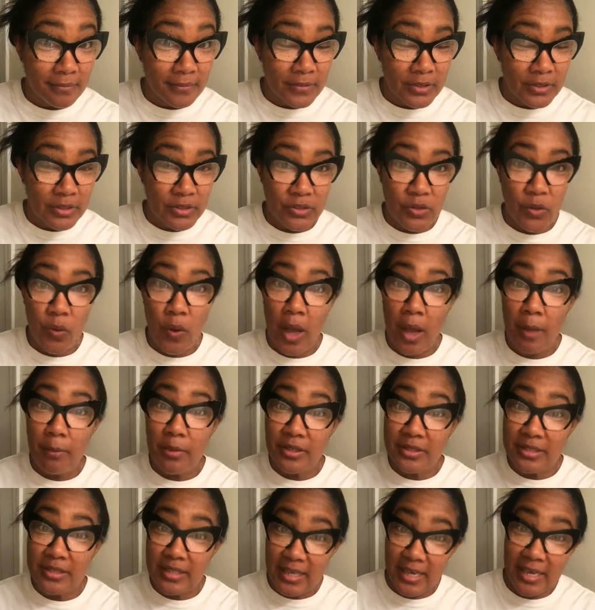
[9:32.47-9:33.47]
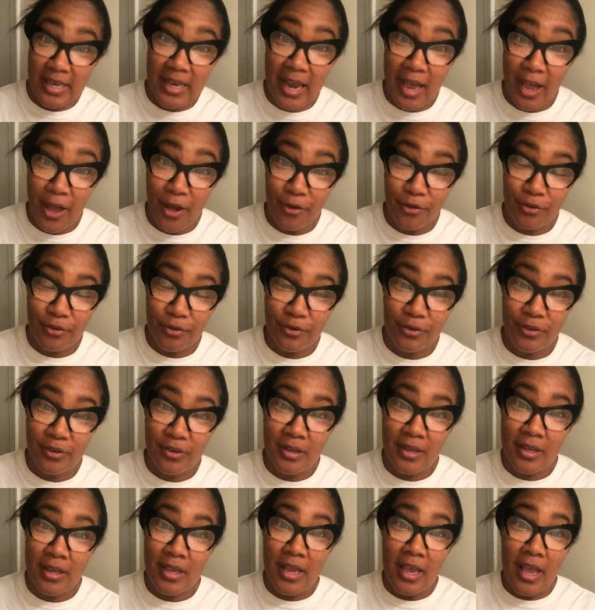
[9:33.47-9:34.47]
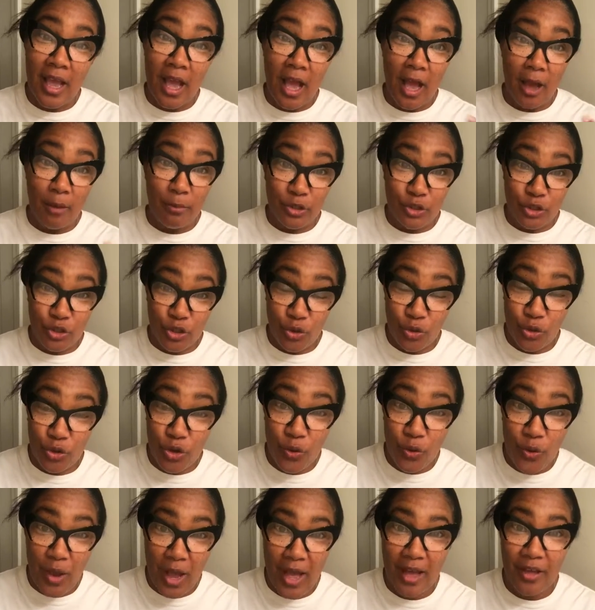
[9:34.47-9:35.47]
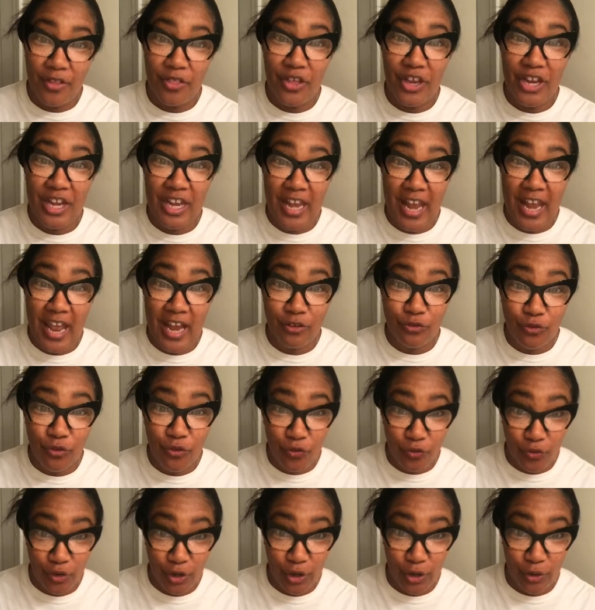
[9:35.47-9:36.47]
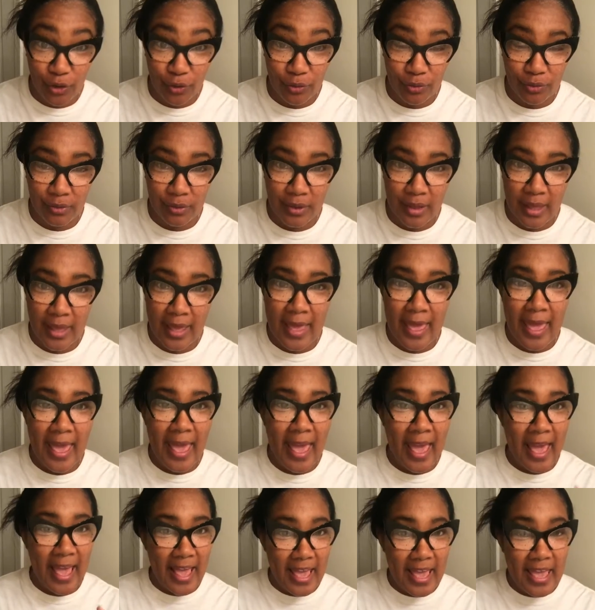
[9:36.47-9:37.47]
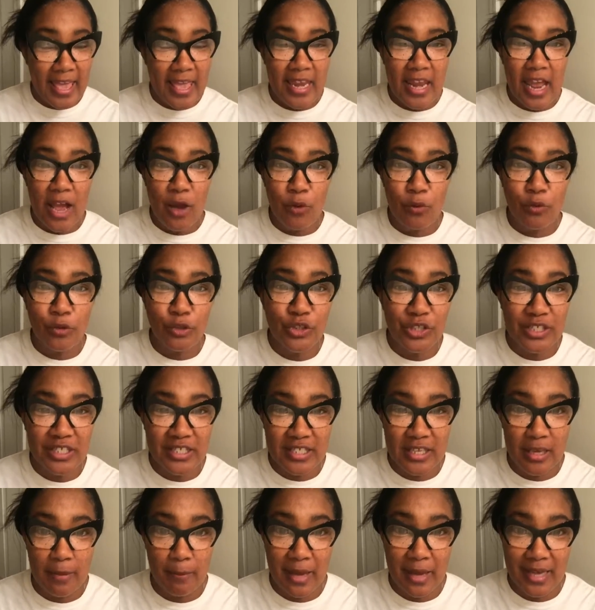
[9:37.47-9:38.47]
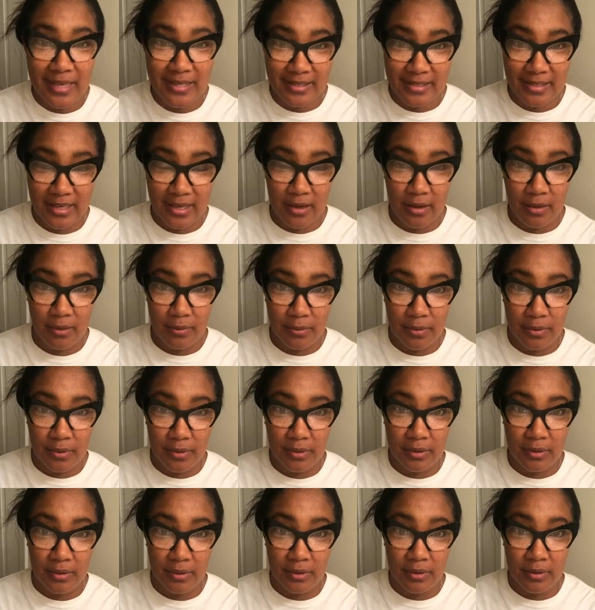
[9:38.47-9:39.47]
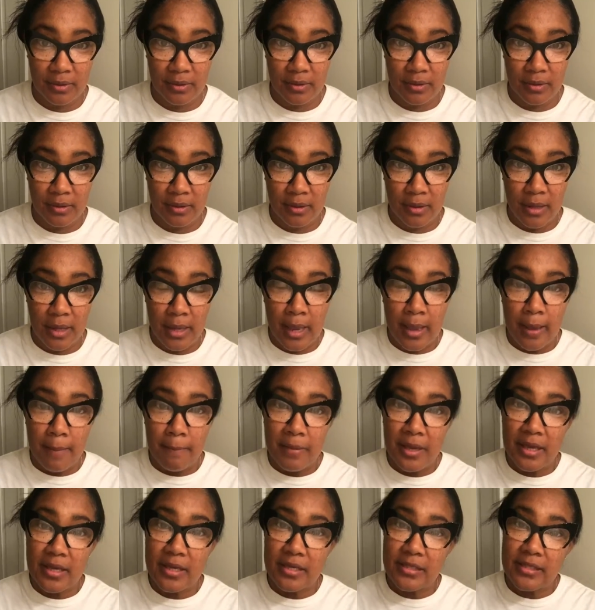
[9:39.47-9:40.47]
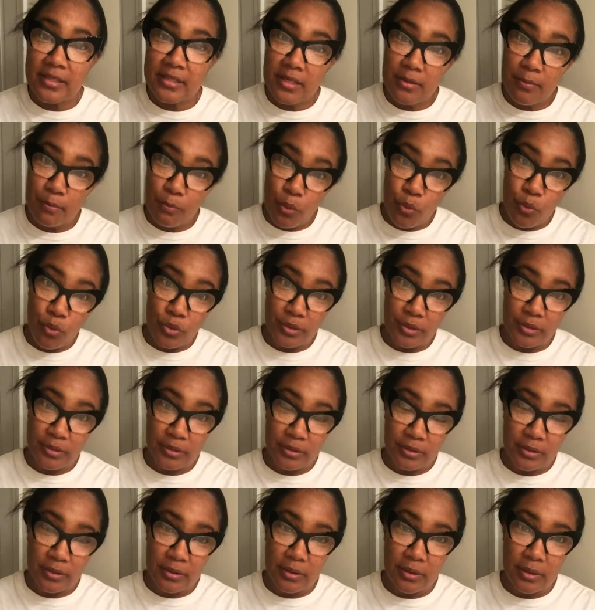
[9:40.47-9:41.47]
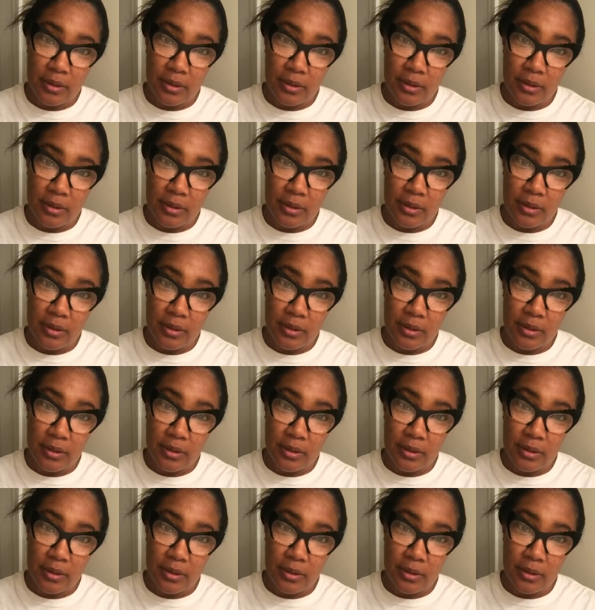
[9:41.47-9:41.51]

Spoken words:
So I'm going to take it out. I'm going to show you how the natural flow, and I want you to see my scalp because it's important.